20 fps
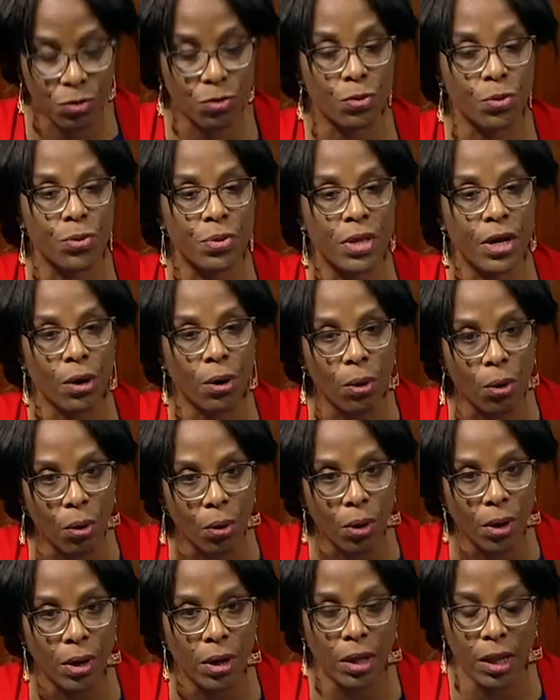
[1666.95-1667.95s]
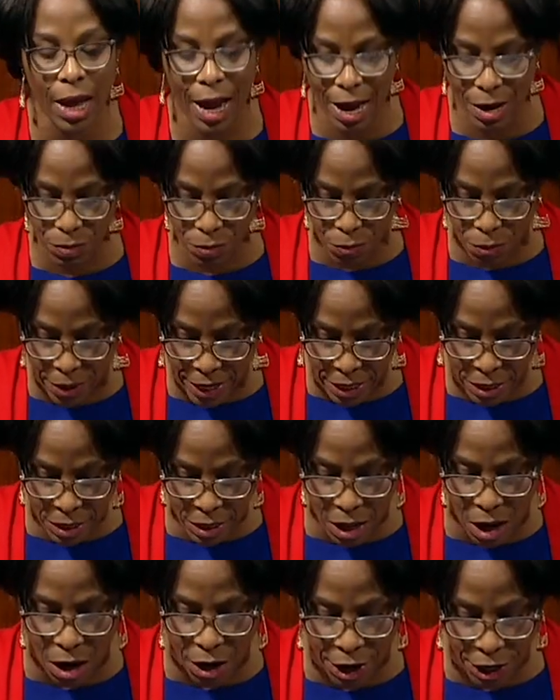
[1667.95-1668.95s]
through their oral and
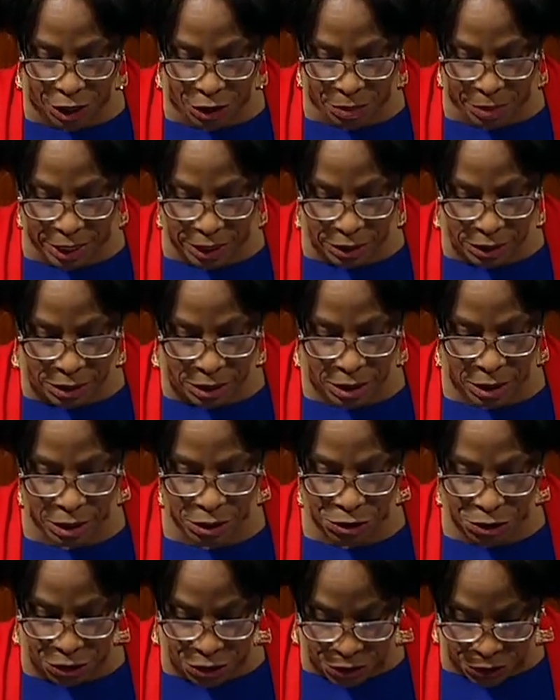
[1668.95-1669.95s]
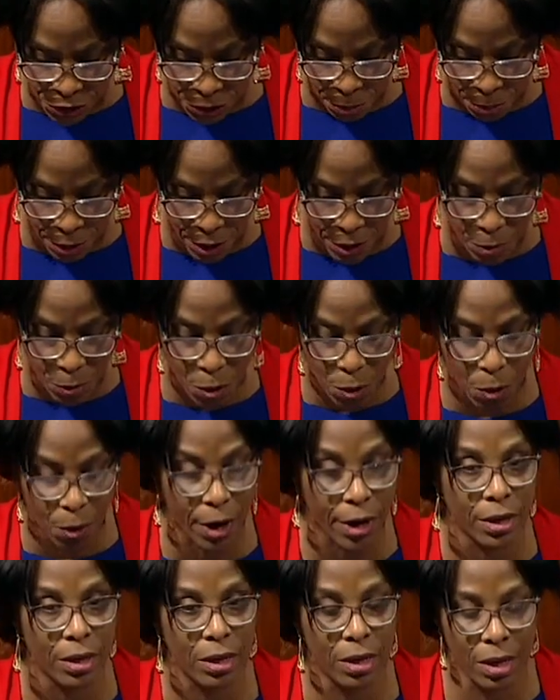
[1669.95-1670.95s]
written arguments to the Supreme
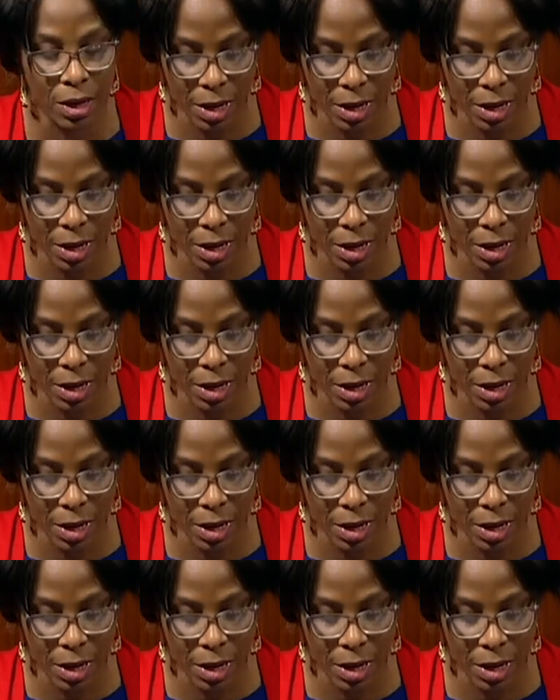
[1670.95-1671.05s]
Court,